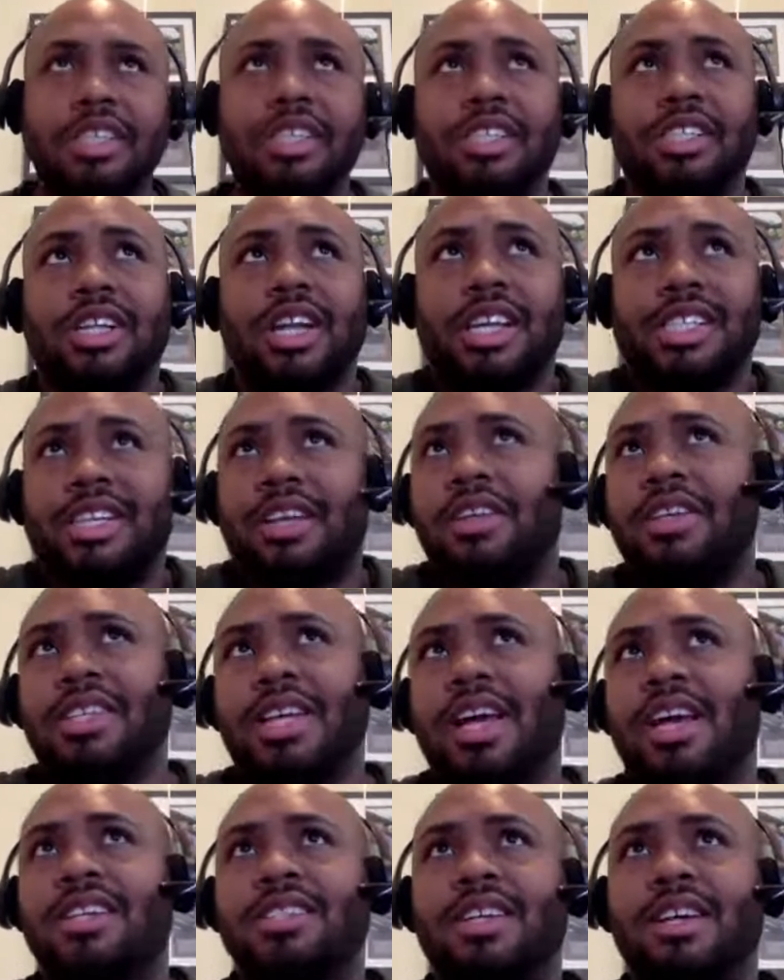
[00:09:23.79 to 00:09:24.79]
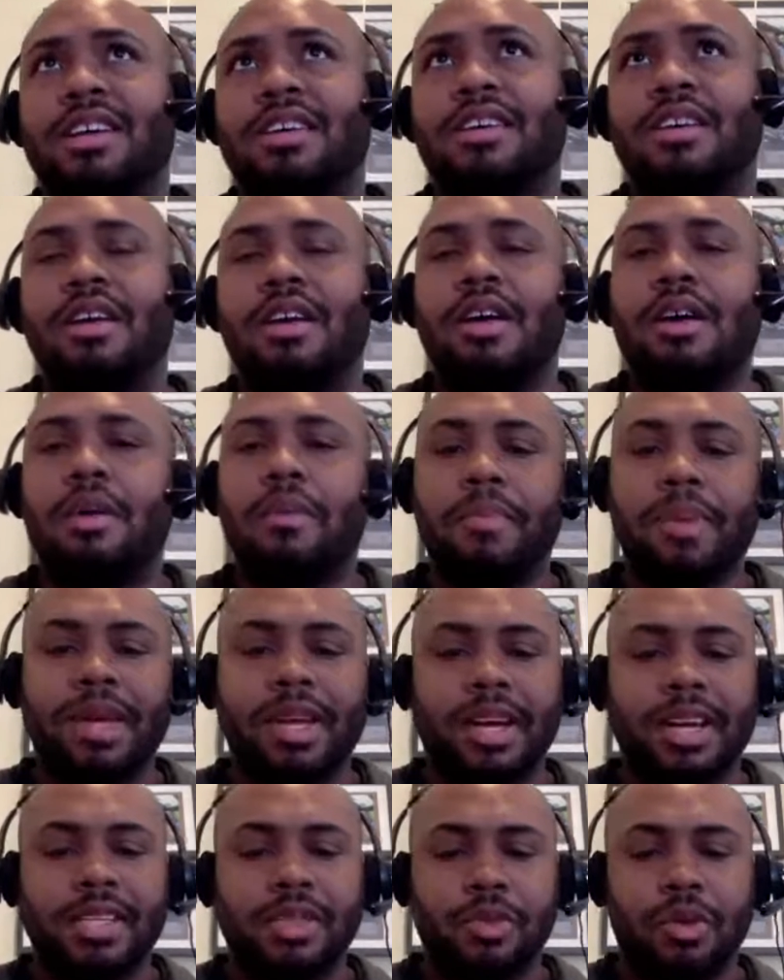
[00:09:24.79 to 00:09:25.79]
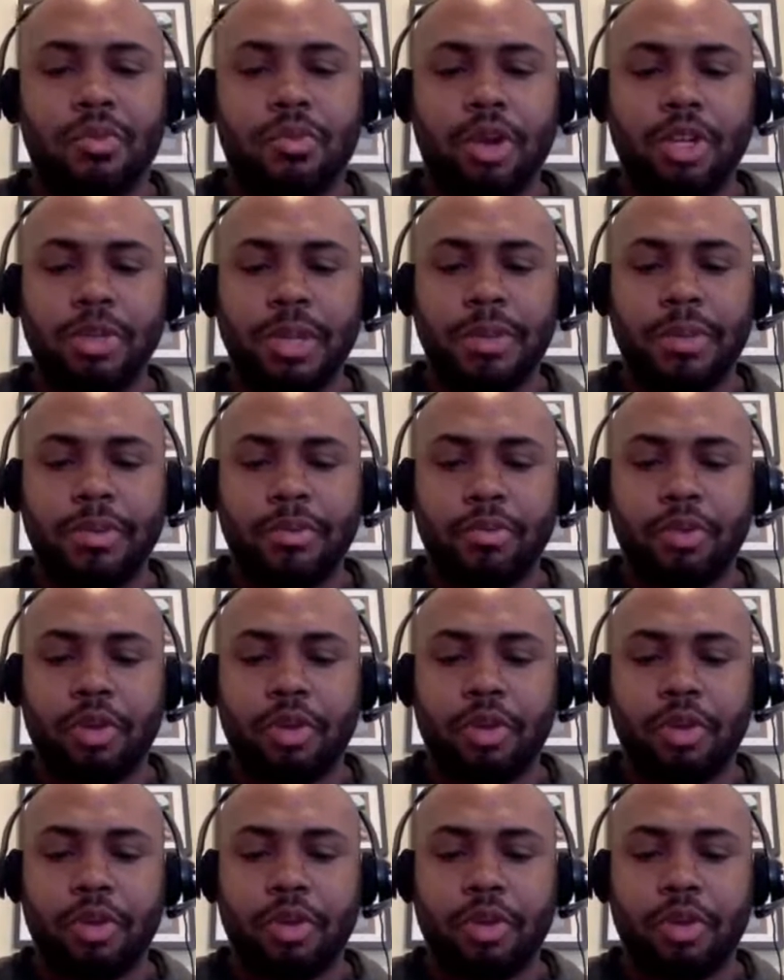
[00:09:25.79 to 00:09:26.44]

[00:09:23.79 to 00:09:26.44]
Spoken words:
Should I sell this asset? Because what most